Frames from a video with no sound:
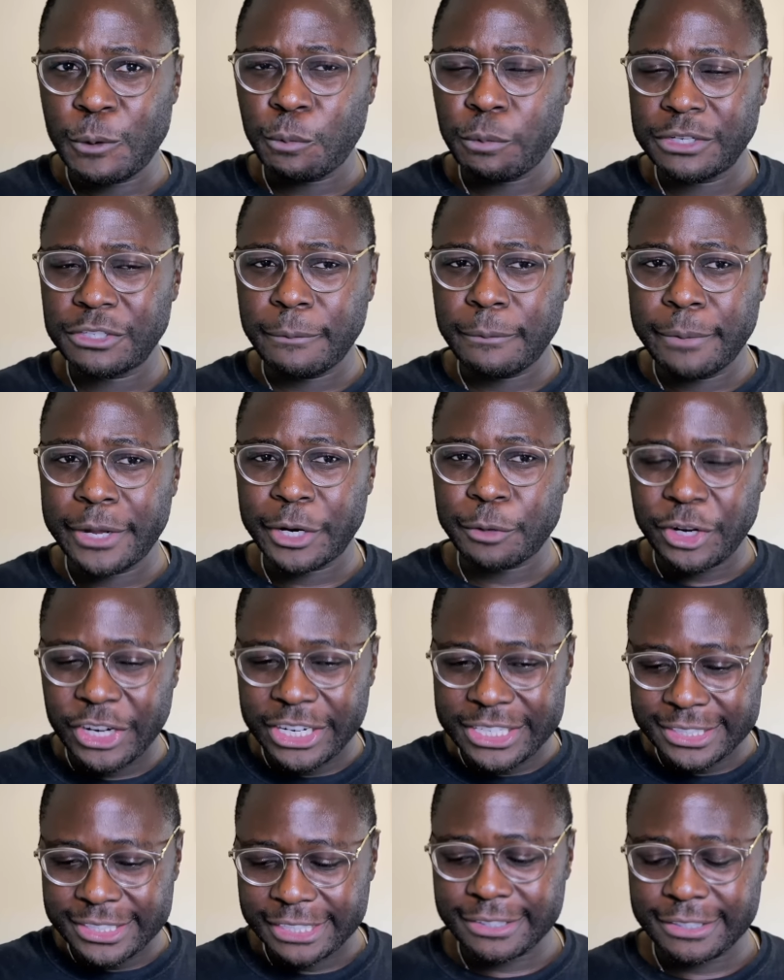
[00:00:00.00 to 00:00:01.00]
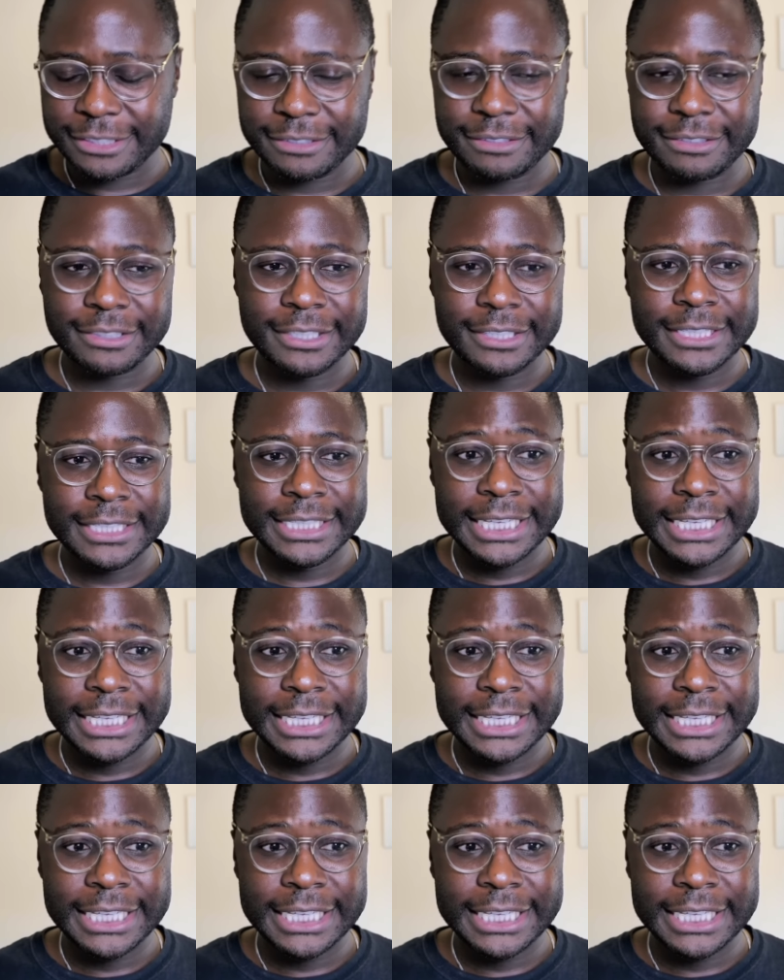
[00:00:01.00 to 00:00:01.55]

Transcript: What's a better way to assess this?